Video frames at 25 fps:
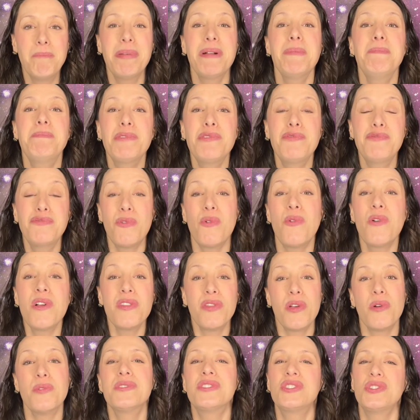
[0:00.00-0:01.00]
But before
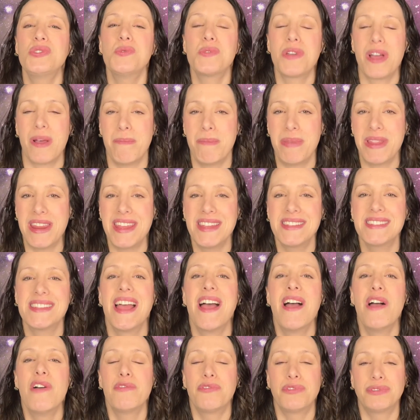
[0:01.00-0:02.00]
those two companies
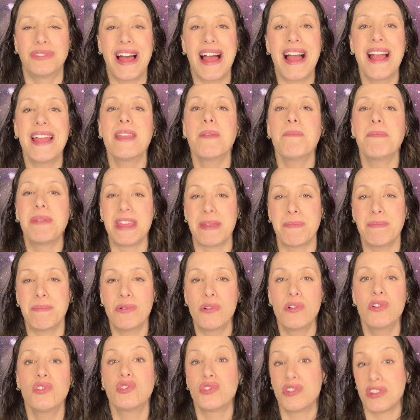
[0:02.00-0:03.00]
fly
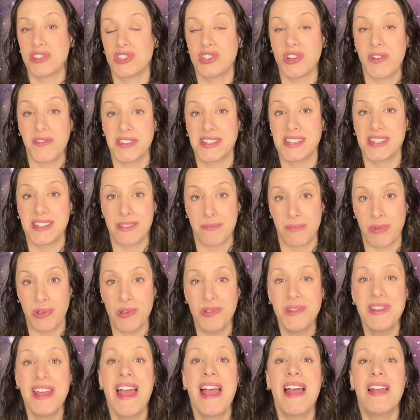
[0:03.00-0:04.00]
people to the surface of the
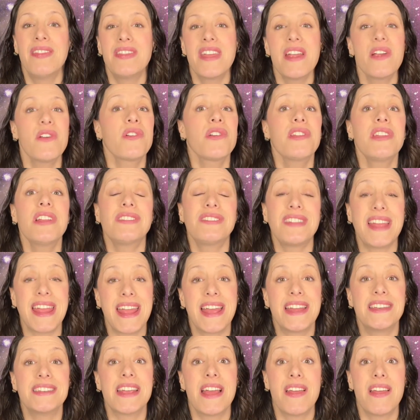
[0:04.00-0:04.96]
moon, they are going to land